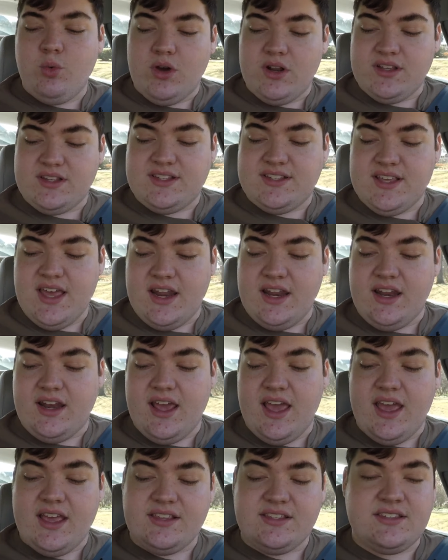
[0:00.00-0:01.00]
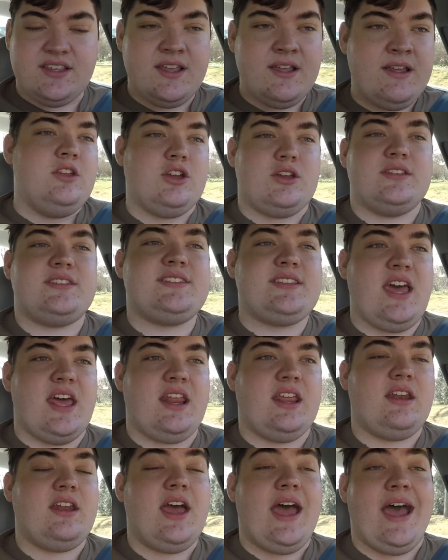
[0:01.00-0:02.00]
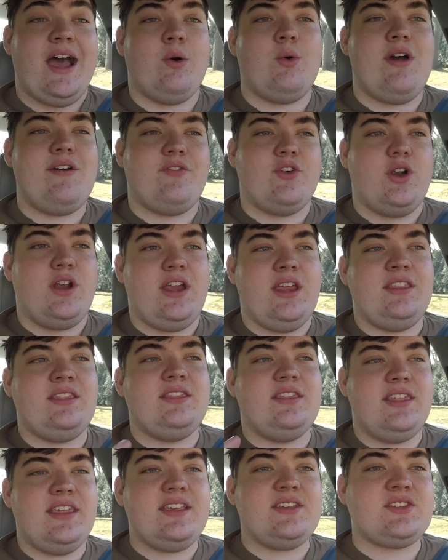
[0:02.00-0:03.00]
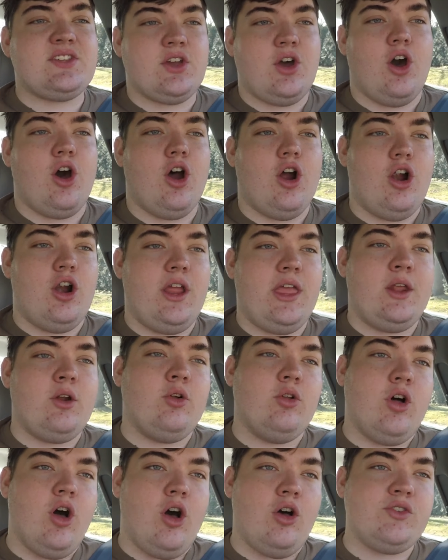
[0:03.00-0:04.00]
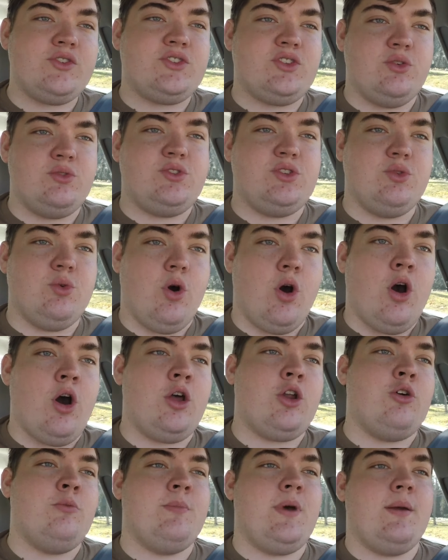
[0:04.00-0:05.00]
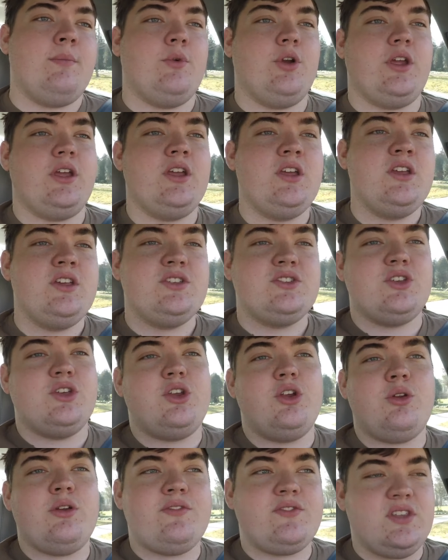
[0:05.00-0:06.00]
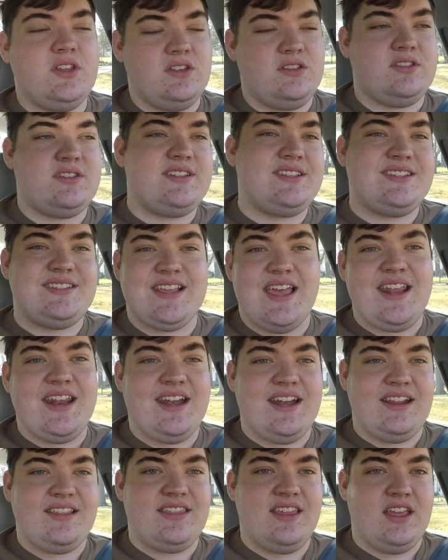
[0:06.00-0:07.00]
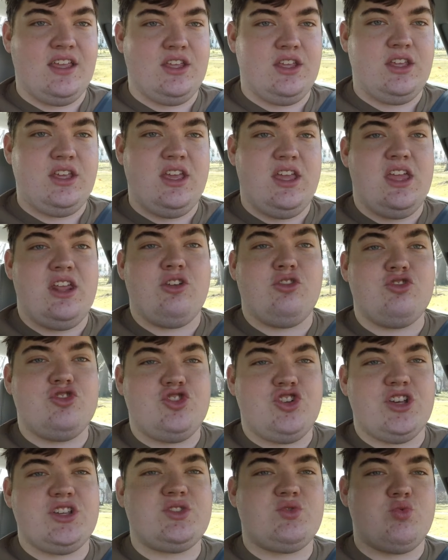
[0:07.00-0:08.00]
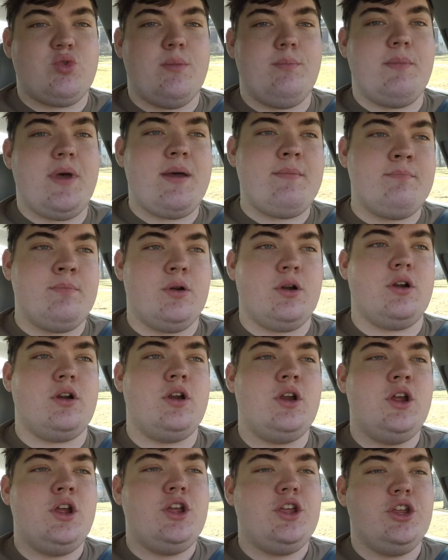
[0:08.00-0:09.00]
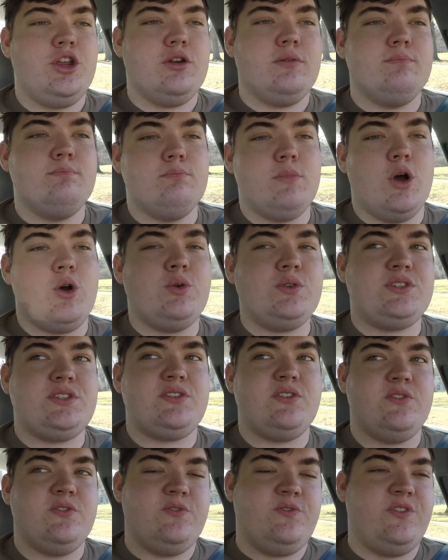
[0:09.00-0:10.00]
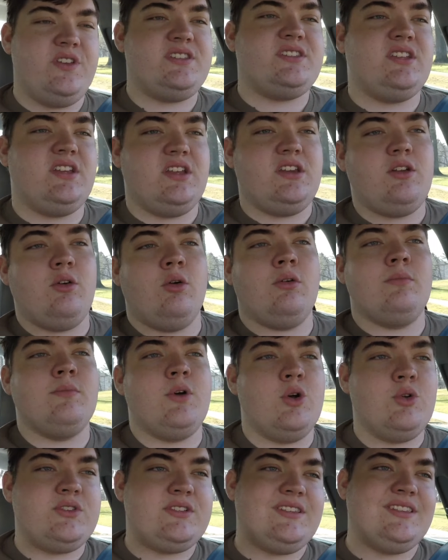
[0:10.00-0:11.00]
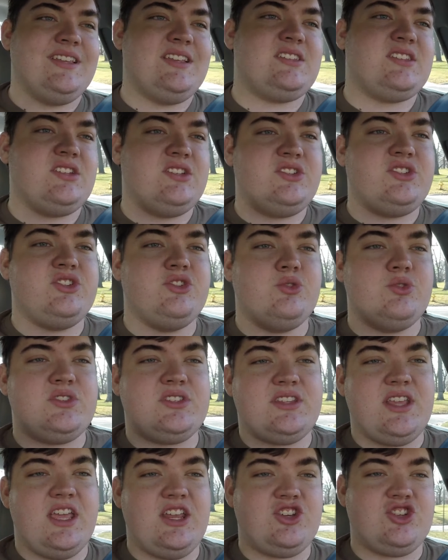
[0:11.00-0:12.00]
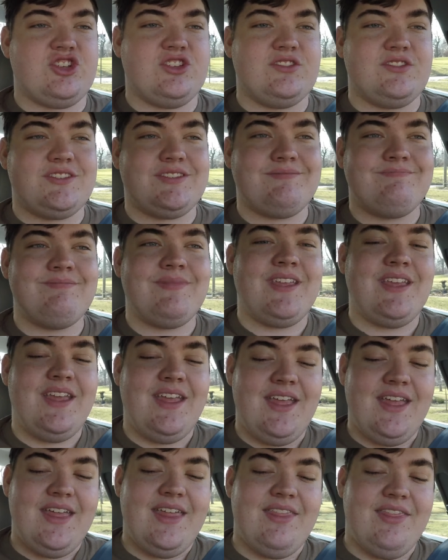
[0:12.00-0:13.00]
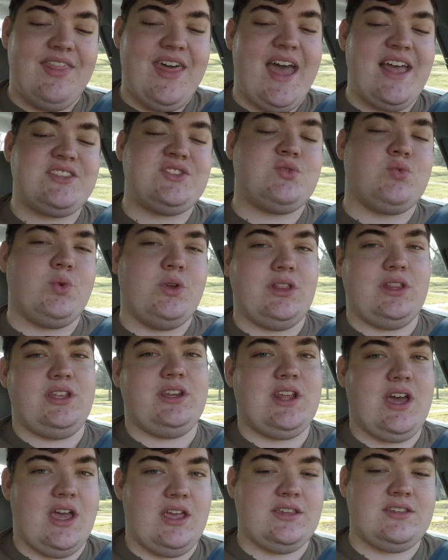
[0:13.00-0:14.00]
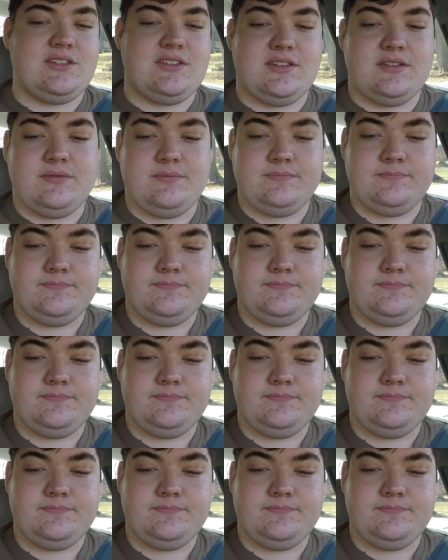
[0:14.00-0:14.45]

you want to set it as, you could set it. However, in this car, it'll also do auto memory. So you don't have to set anything, it'll just remember your most visited or most listened to stations. That's really nice.